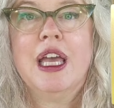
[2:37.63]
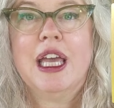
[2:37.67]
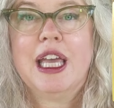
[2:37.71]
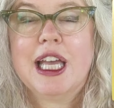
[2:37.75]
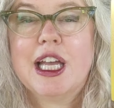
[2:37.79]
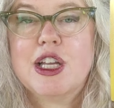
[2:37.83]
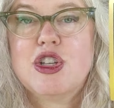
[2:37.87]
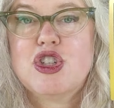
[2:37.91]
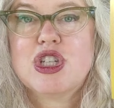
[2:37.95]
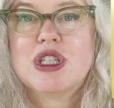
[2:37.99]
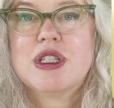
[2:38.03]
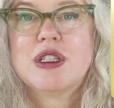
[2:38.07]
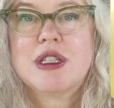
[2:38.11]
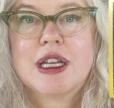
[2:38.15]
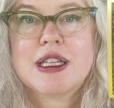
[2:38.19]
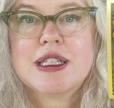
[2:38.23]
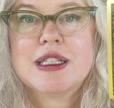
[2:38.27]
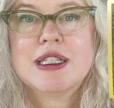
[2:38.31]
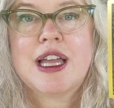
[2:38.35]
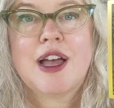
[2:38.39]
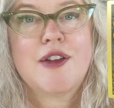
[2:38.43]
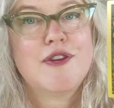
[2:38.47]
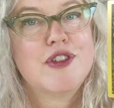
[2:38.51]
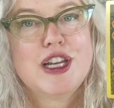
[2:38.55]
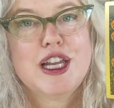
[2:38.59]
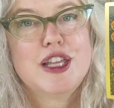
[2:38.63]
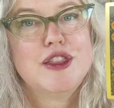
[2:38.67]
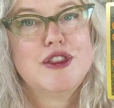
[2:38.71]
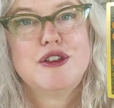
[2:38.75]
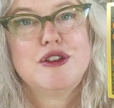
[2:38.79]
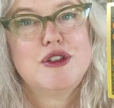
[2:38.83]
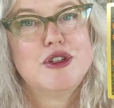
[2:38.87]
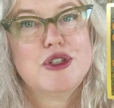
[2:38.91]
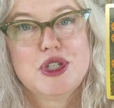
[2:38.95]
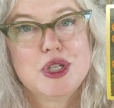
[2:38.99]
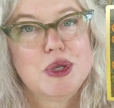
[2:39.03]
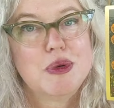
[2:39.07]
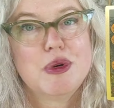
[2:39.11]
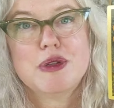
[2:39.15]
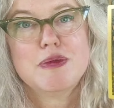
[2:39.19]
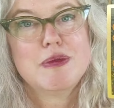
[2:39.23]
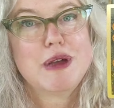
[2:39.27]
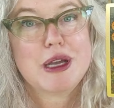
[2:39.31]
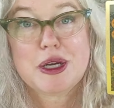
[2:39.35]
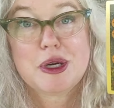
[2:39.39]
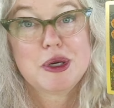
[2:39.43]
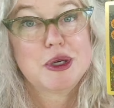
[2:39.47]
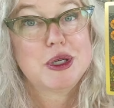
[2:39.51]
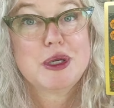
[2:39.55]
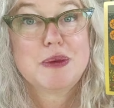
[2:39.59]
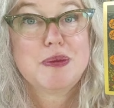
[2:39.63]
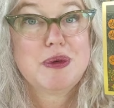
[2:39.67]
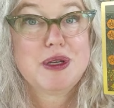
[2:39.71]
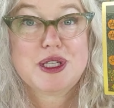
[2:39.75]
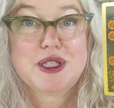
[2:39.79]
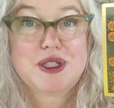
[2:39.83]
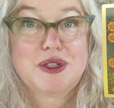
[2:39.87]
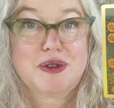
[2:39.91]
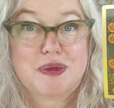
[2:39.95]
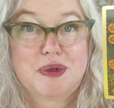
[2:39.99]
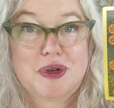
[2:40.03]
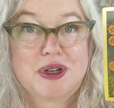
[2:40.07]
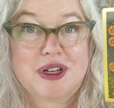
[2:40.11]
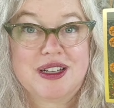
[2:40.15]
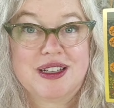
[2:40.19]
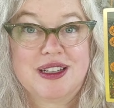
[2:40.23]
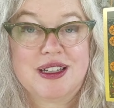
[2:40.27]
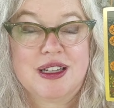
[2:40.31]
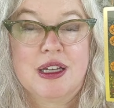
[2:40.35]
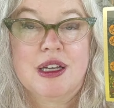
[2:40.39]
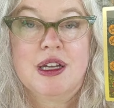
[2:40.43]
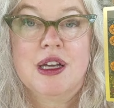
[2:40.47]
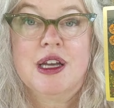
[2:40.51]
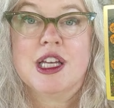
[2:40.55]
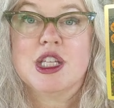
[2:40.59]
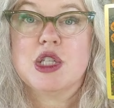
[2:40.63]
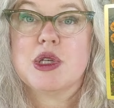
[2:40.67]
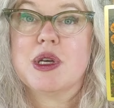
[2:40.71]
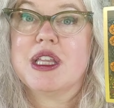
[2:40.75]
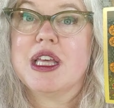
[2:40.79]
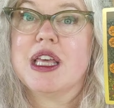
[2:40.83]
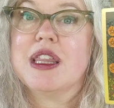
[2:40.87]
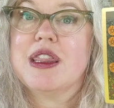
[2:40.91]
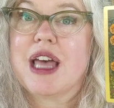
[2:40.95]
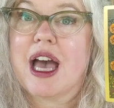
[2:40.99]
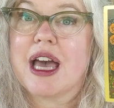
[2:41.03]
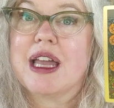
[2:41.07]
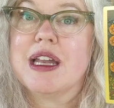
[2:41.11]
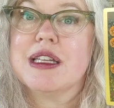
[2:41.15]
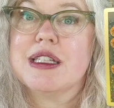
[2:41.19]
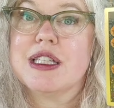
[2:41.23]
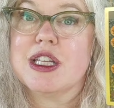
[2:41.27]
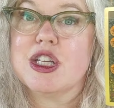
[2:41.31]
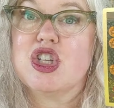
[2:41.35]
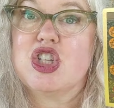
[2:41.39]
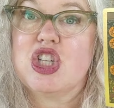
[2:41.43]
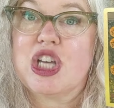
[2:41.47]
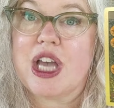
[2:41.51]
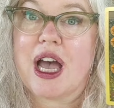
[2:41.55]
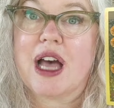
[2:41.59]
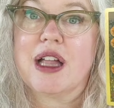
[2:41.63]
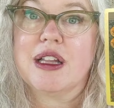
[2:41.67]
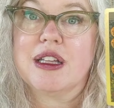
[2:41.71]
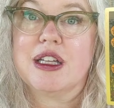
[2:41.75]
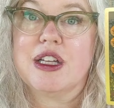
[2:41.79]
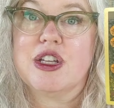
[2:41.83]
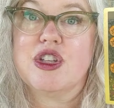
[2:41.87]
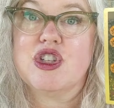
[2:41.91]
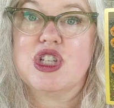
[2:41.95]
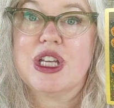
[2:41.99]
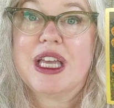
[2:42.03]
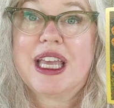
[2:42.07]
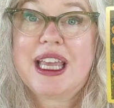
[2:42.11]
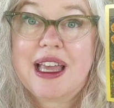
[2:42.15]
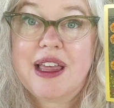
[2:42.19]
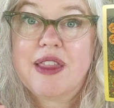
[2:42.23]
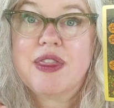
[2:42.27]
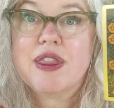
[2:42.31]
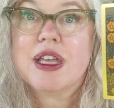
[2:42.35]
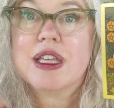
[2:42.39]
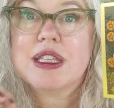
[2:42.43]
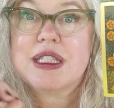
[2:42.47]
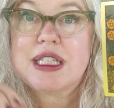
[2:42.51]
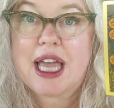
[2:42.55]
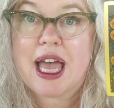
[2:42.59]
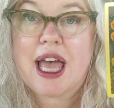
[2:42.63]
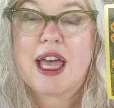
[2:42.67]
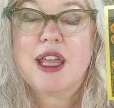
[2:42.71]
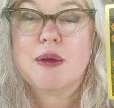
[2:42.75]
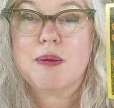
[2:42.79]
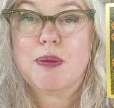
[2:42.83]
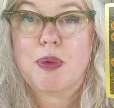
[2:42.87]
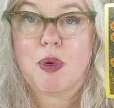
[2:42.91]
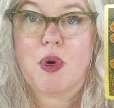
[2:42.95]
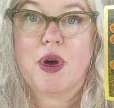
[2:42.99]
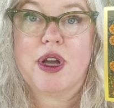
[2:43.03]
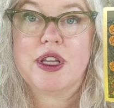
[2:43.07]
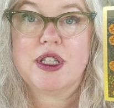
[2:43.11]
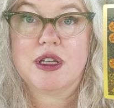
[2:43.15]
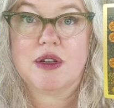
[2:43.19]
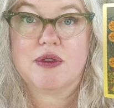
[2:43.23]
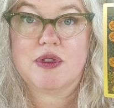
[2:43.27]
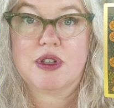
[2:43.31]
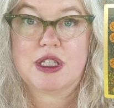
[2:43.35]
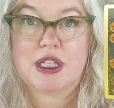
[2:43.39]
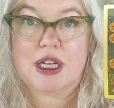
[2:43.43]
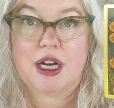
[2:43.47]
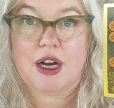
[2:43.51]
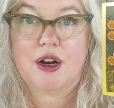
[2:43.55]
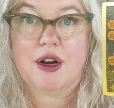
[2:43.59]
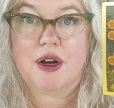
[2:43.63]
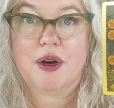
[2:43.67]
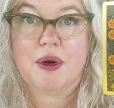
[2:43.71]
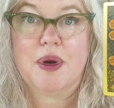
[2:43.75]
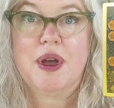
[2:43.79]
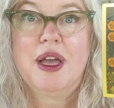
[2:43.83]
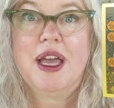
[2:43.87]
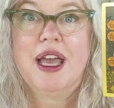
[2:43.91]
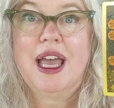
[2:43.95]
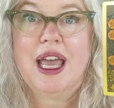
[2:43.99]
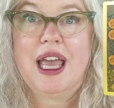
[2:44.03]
It just doesn't have anything to do with my current piece of work. So I think that is a challenge in the 10 point of the tarot.